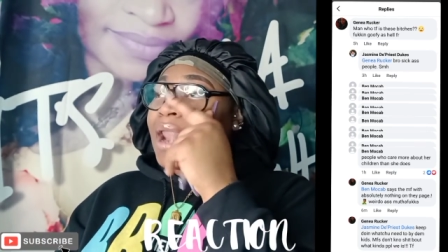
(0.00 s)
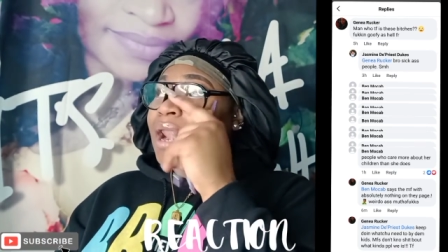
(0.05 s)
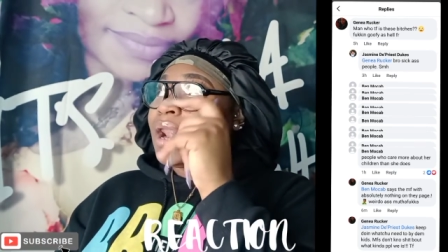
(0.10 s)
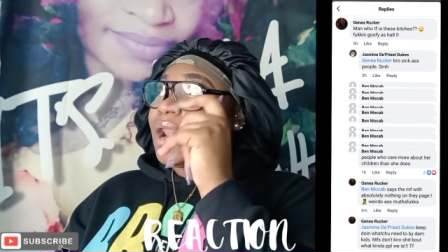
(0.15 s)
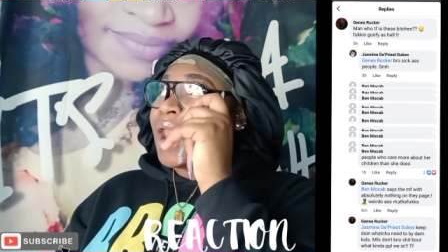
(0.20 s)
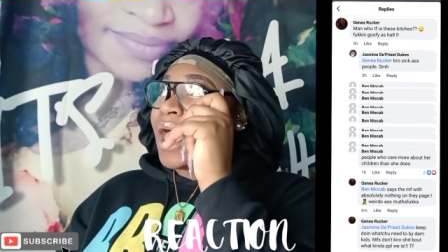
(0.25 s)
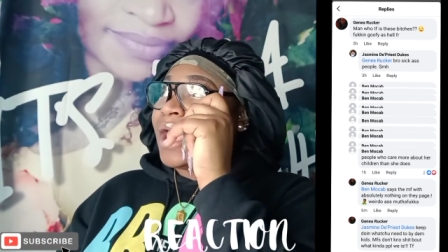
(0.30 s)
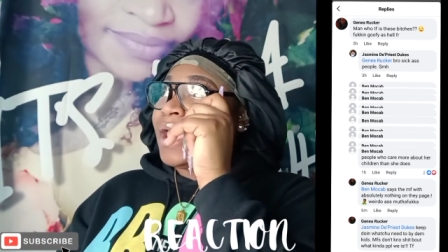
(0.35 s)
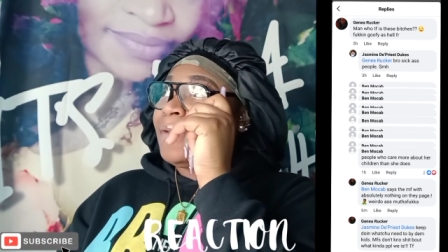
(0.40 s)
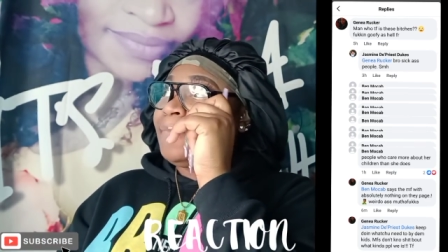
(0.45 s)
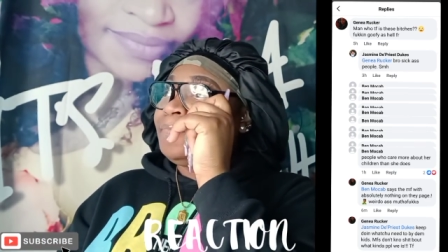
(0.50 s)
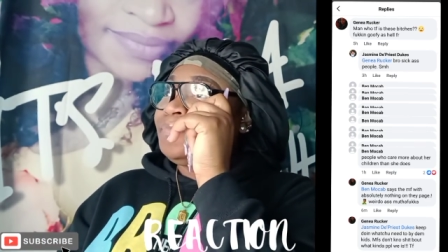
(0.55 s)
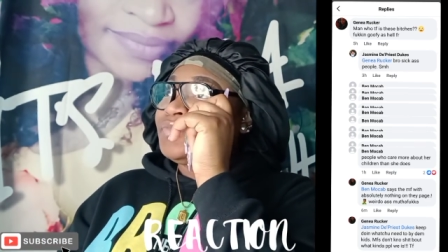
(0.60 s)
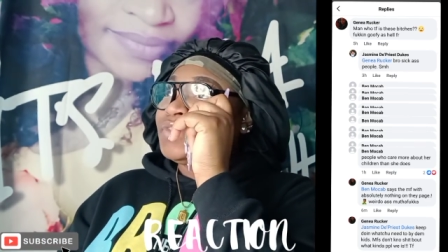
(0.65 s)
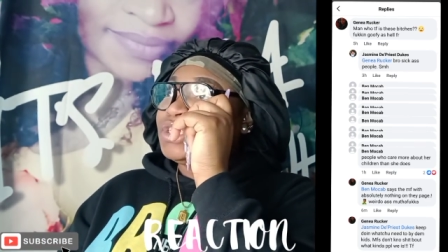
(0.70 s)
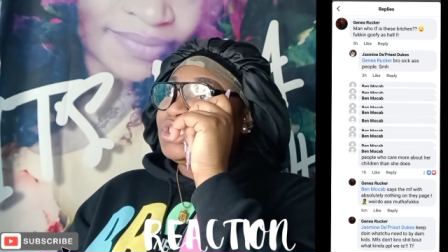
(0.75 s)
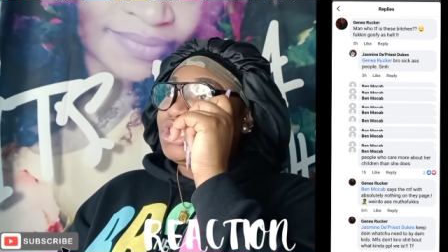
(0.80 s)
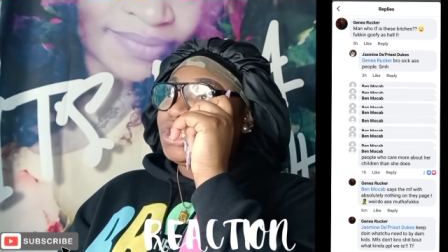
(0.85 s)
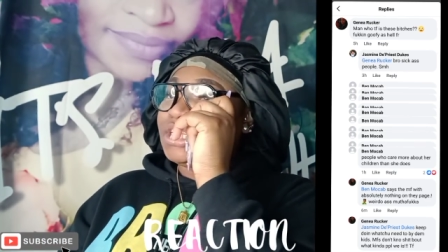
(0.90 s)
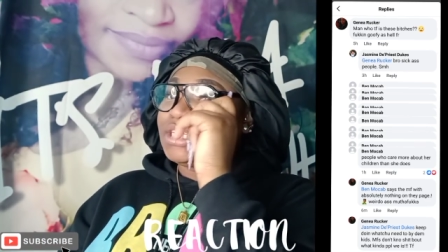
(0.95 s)
Like,
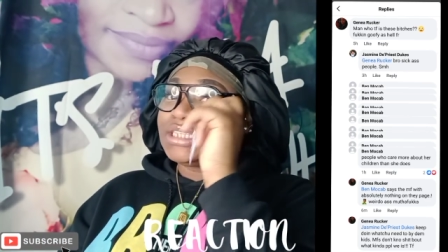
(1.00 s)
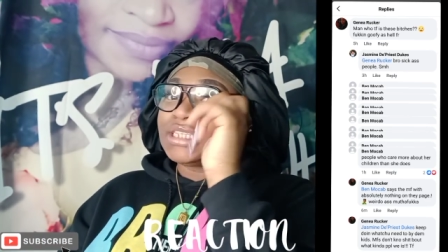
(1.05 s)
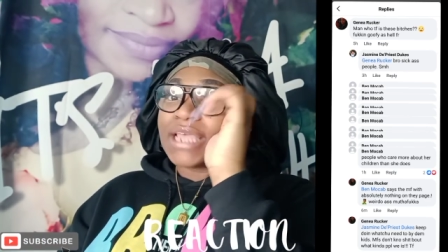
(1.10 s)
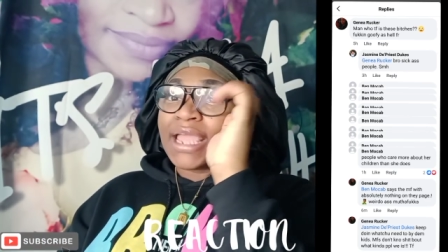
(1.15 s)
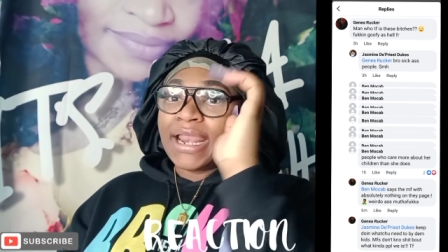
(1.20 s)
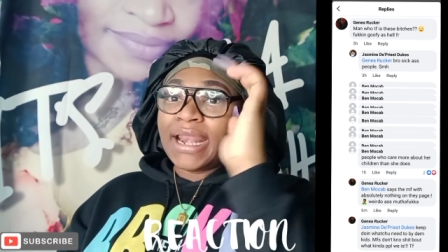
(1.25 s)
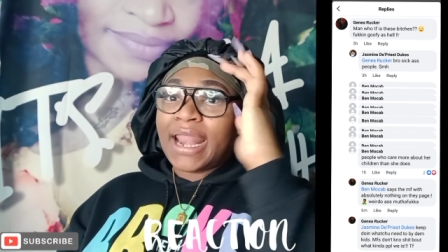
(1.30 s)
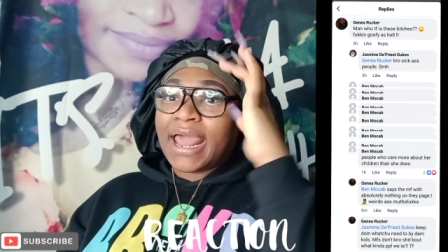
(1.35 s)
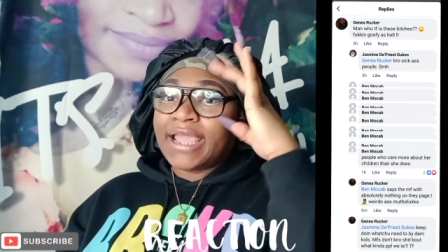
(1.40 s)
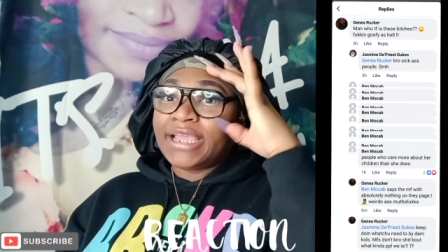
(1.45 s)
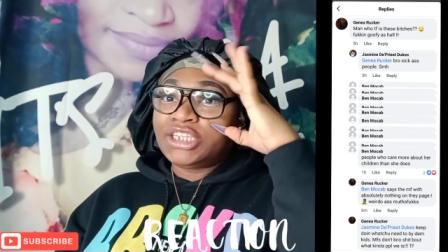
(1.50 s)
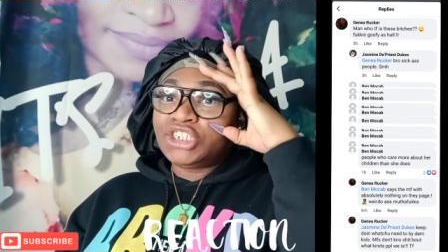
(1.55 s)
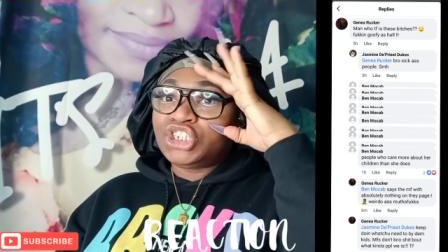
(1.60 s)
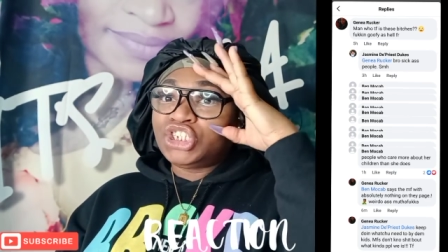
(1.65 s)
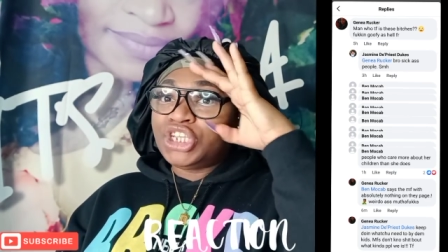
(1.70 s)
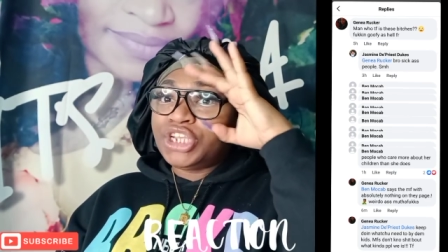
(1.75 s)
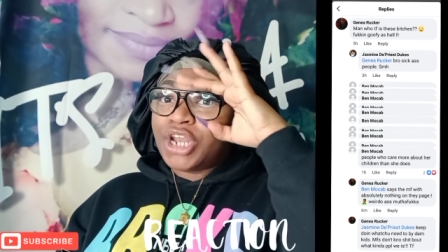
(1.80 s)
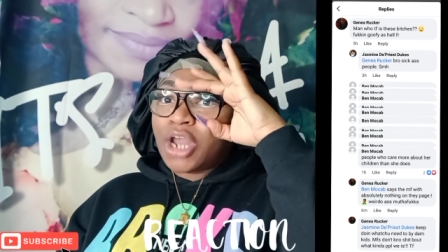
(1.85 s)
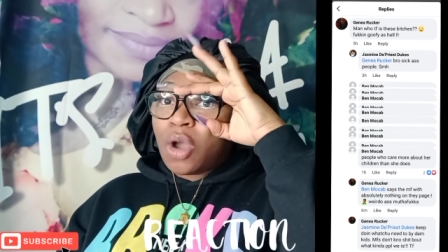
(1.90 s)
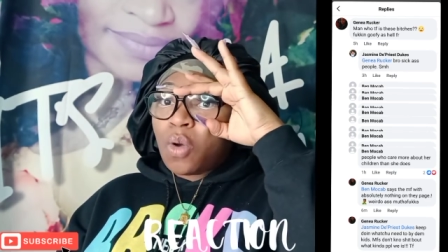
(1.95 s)
she'll say like
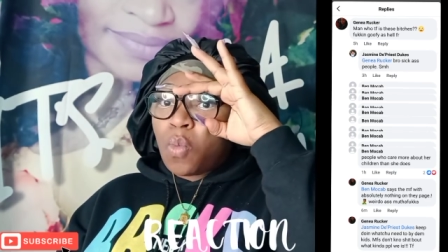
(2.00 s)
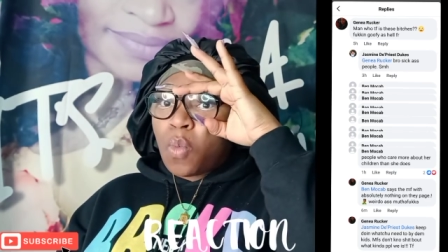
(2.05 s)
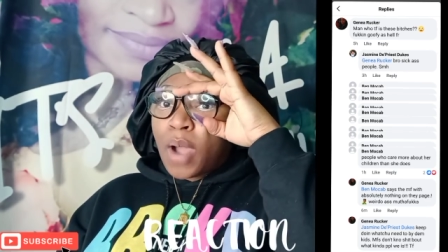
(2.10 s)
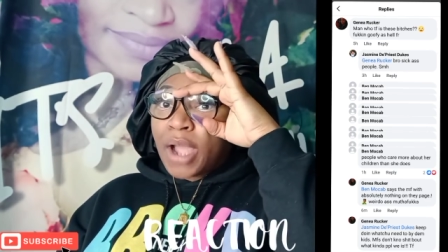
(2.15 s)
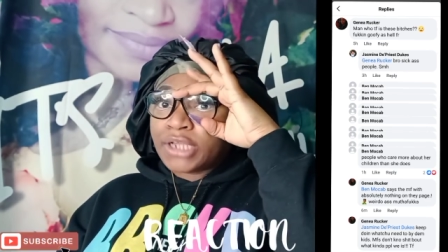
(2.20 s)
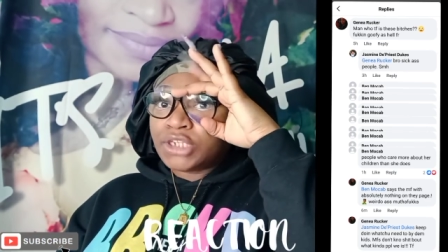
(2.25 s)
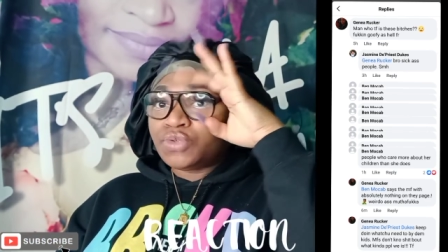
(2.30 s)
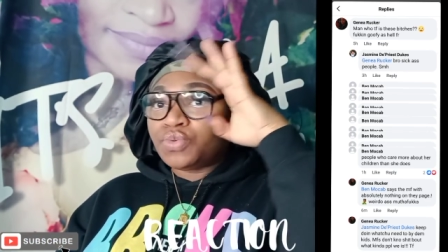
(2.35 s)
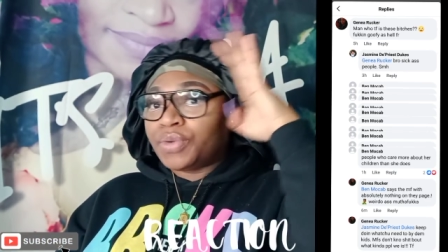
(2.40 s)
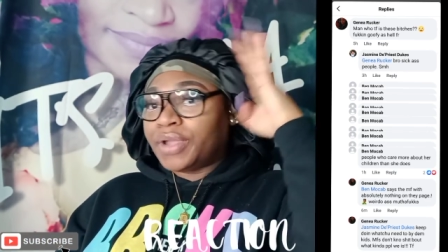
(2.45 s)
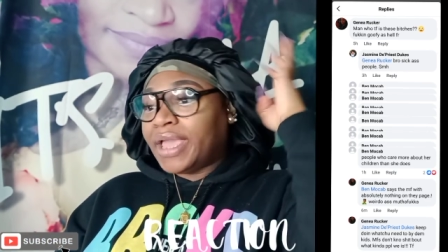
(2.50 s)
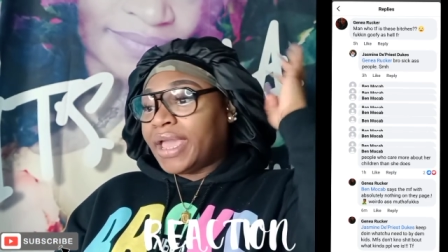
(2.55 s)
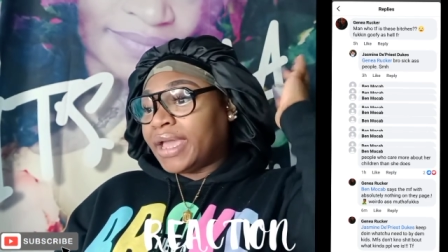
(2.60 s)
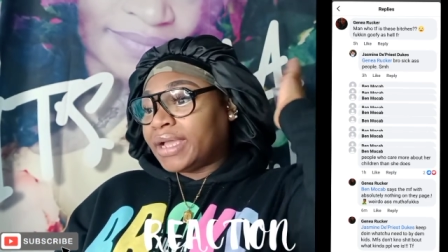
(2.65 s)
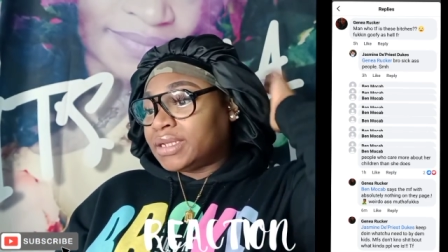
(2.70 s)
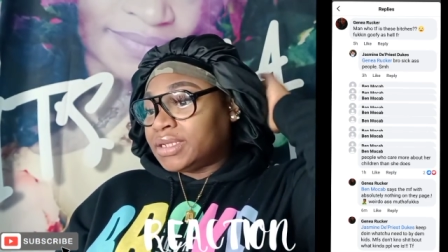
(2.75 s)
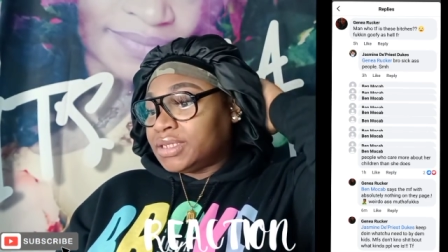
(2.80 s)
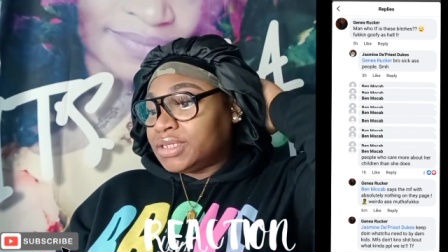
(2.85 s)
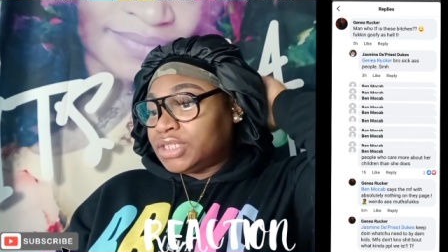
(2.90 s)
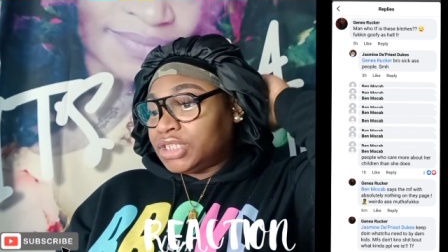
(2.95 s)
she don't watch
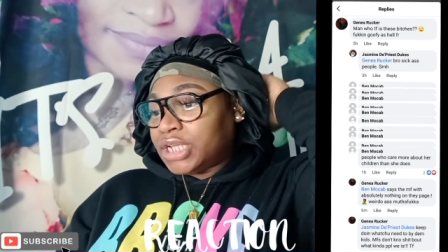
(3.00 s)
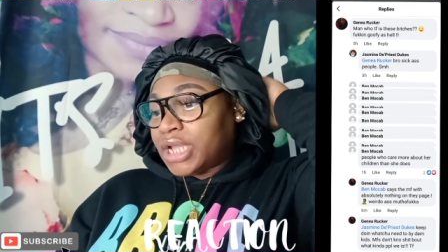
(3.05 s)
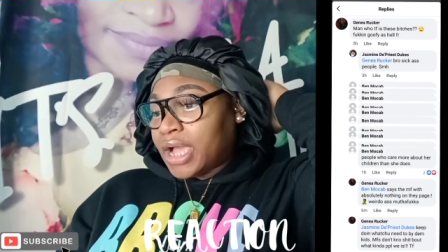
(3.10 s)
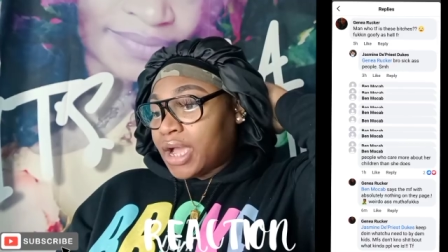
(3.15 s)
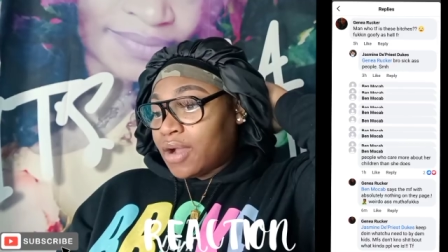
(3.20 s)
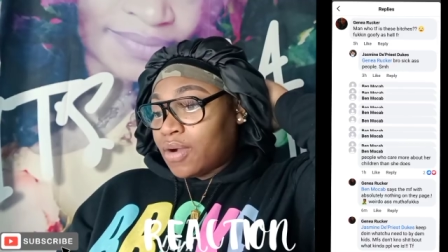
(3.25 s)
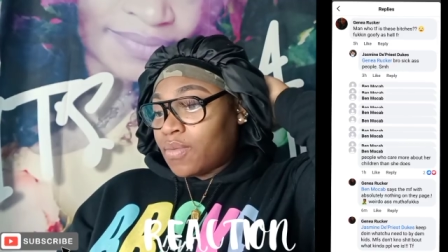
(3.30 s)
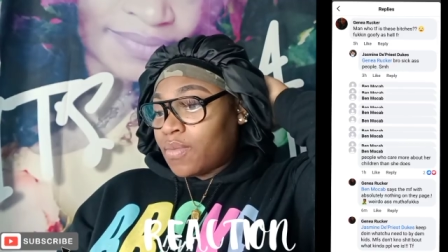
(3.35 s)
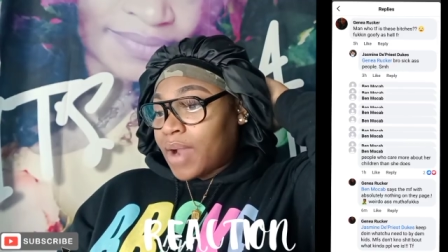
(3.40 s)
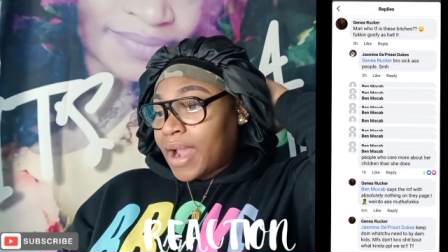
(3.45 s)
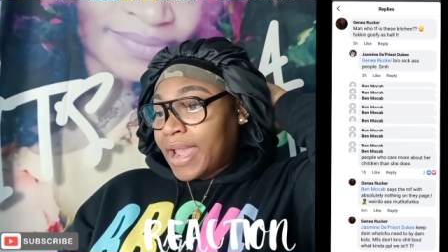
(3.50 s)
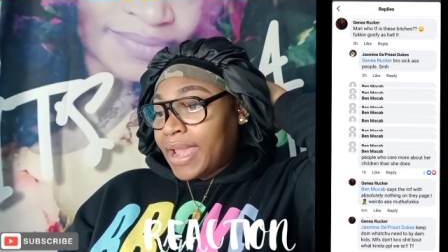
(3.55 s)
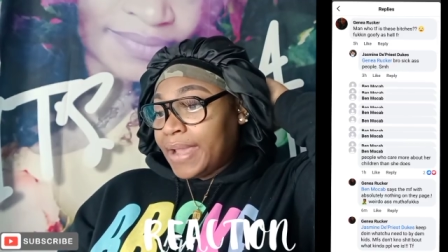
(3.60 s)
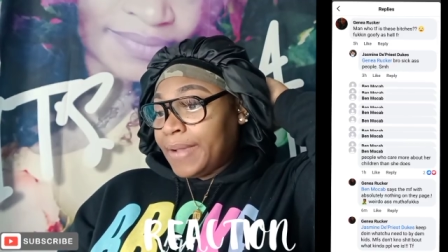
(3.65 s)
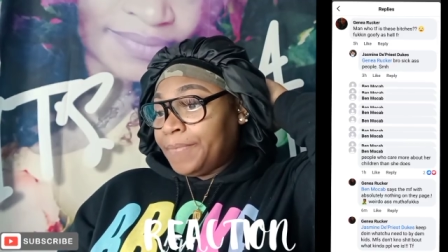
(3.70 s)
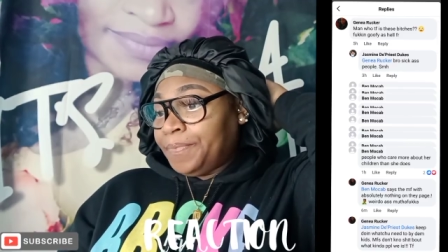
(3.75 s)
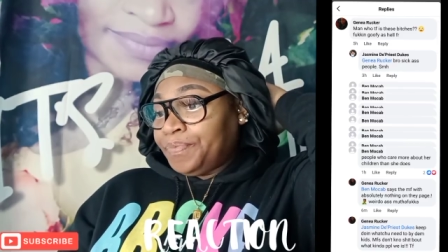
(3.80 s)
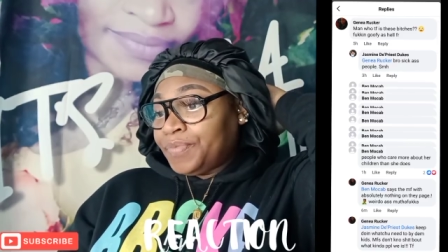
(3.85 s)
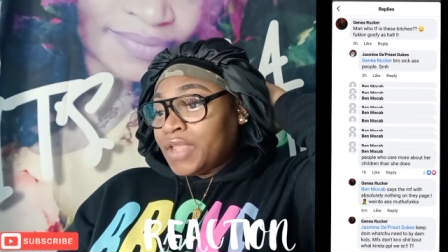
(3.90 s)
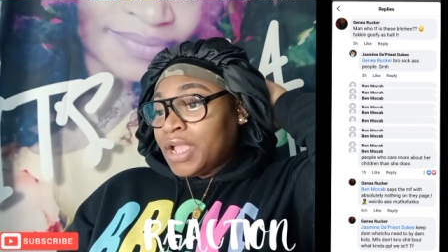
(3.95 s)
reactors, y'all,
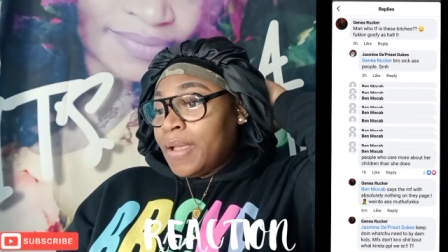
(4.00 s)
right?